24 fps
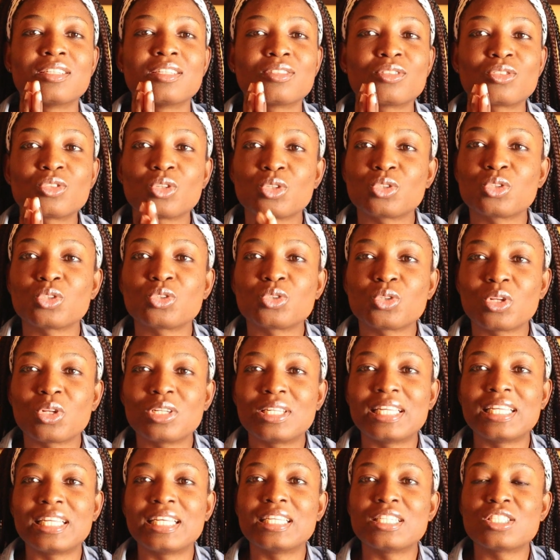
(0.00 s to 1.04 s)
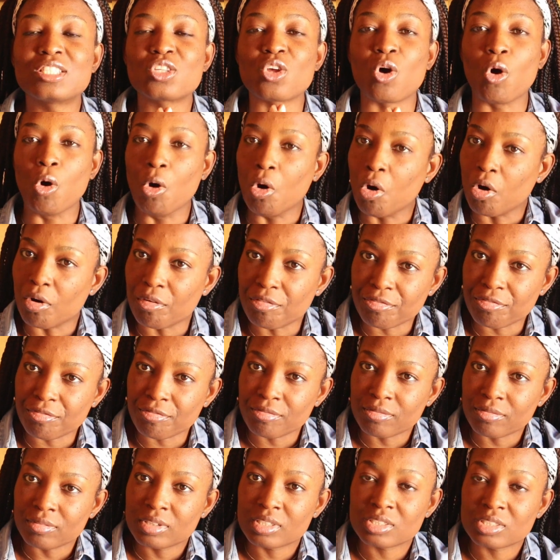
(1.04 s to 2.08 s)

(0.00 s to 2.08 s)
so days of,